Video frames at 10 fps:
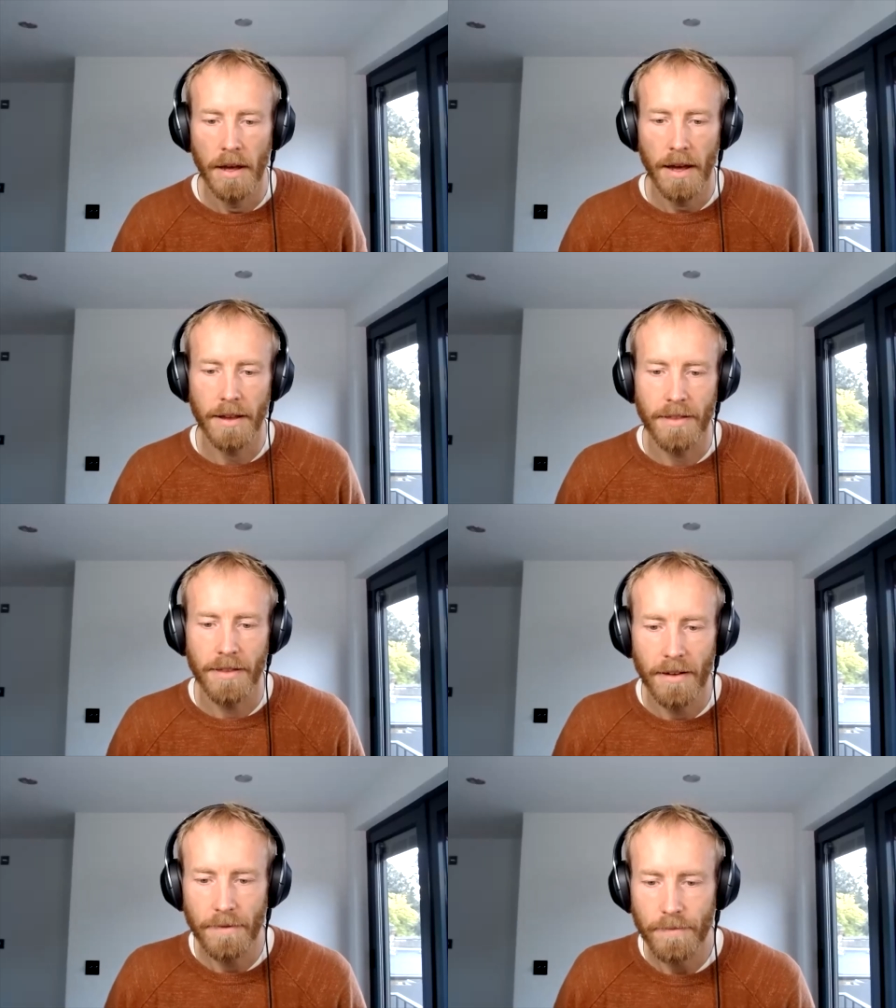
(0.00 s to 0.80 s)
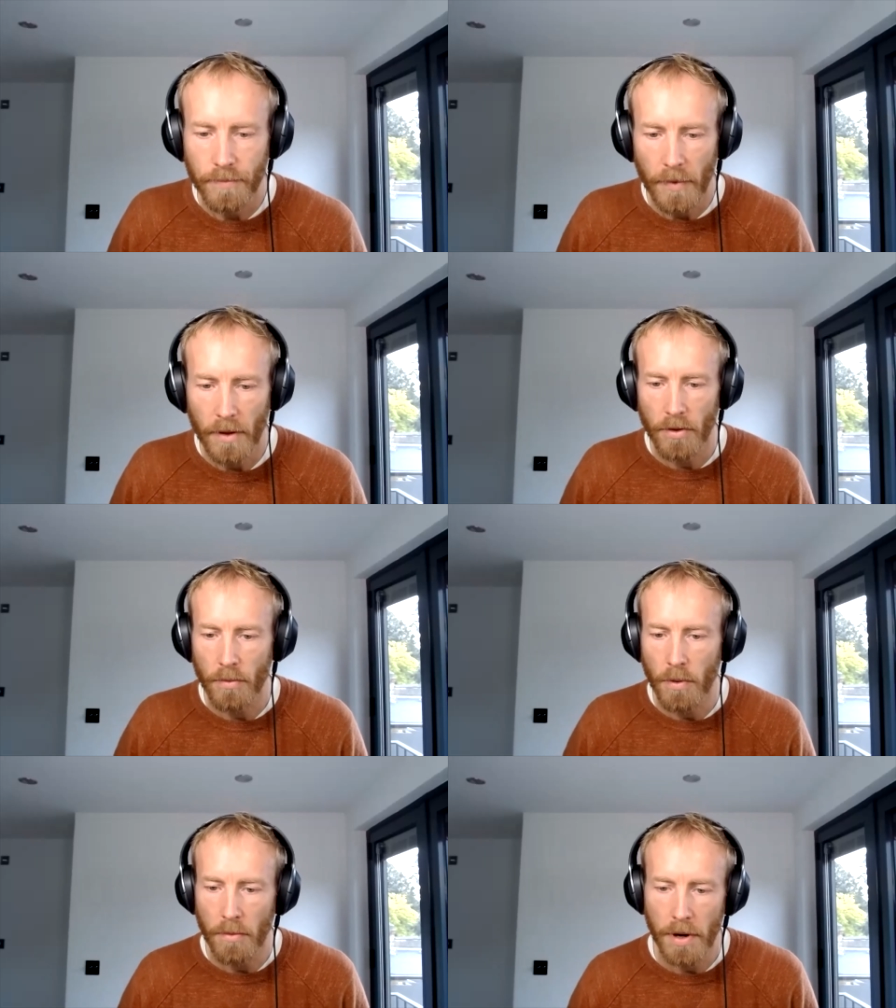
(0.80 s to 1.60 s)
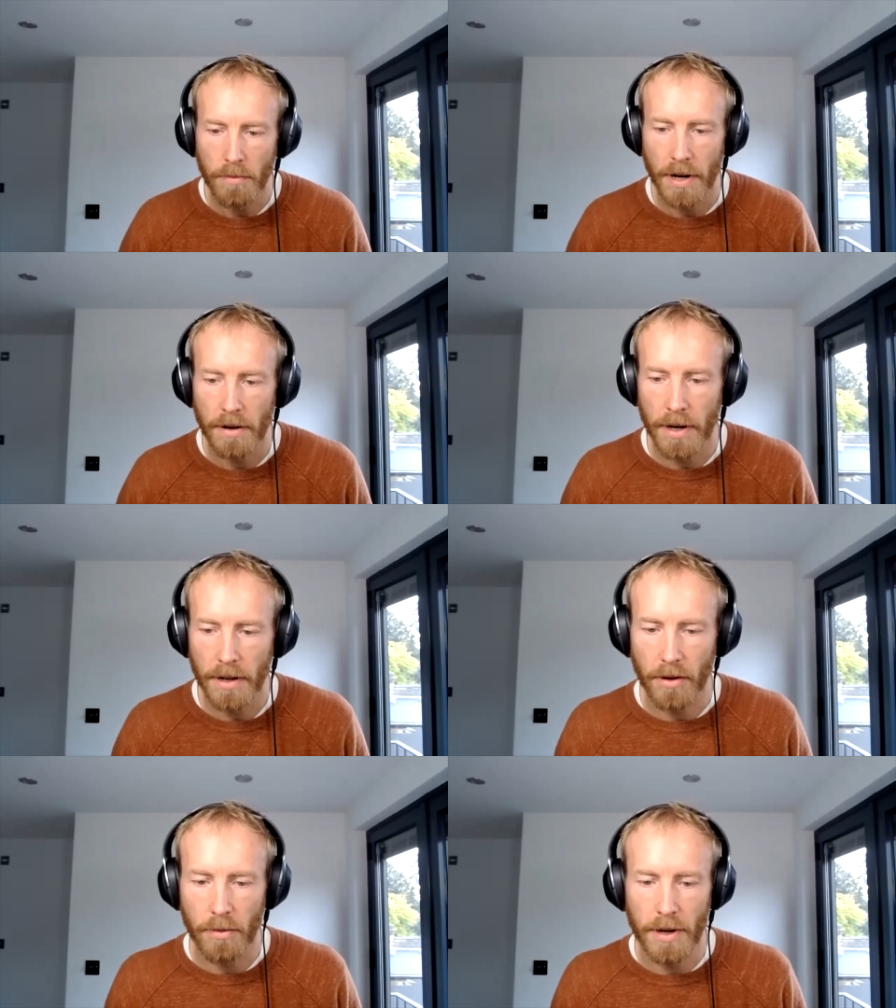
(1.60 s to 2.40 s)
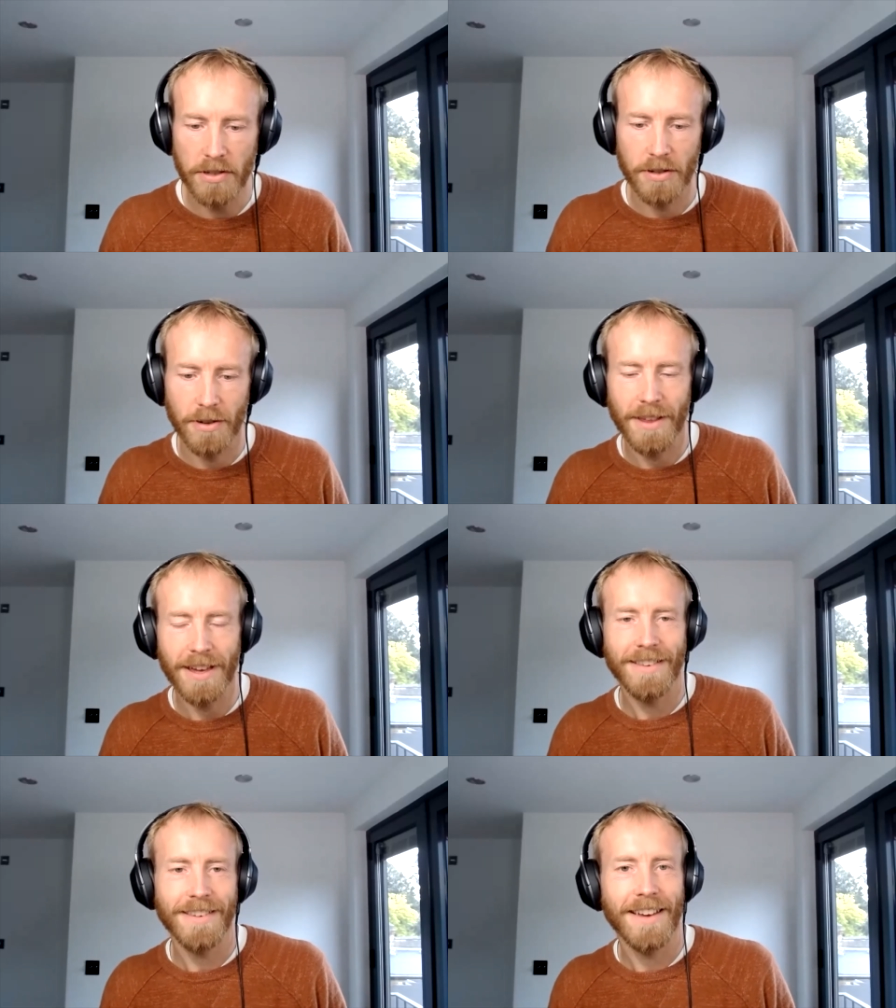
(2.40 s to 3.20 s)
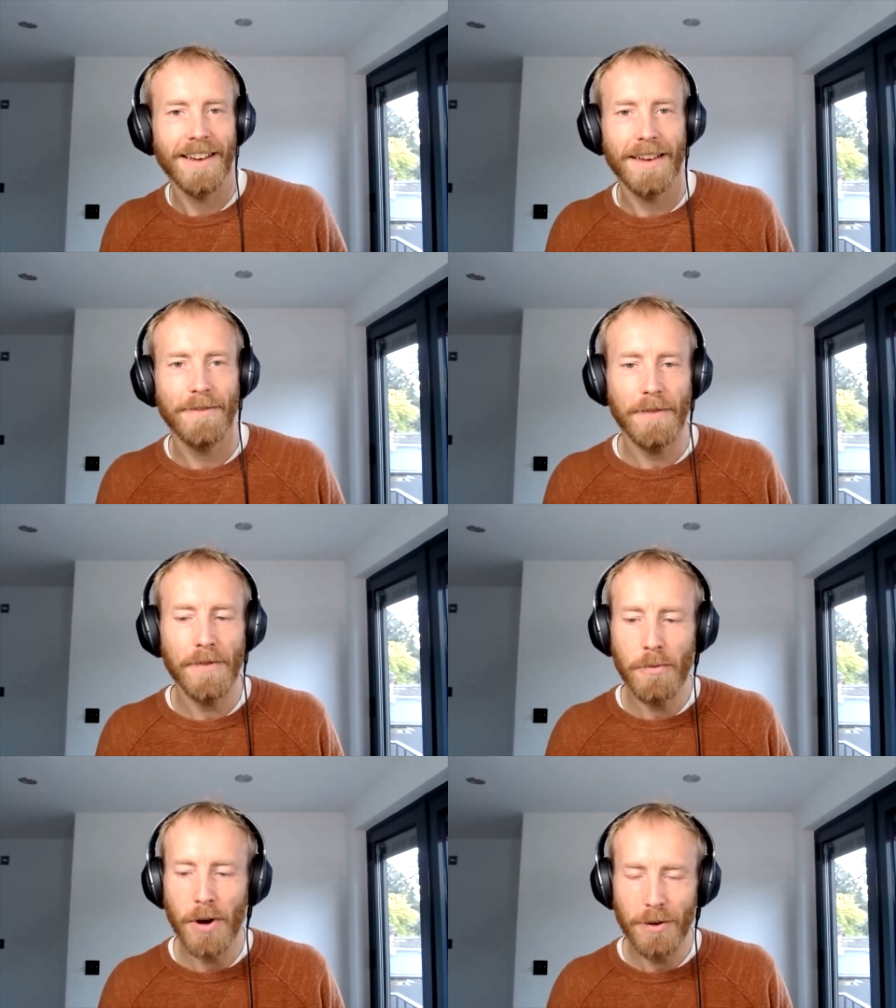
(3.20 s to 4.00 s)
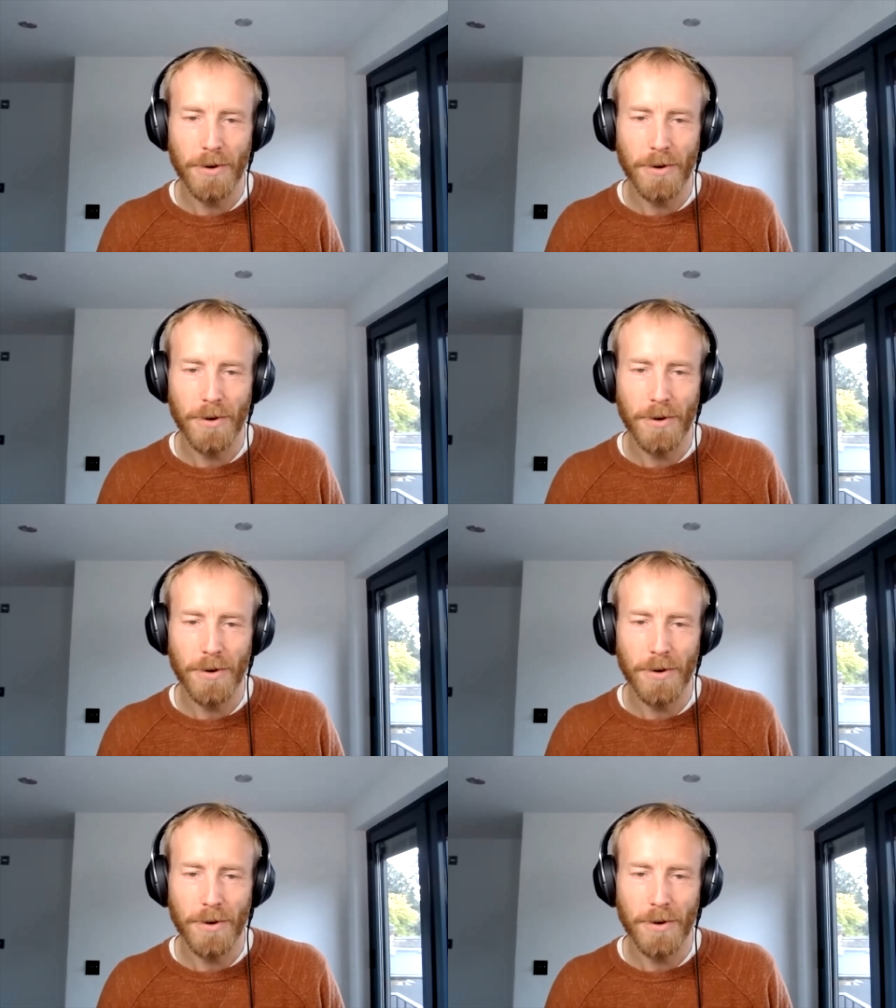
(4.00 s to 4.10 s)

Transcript: And uh, just one, one, one other question on that. Uh, if, if you weren't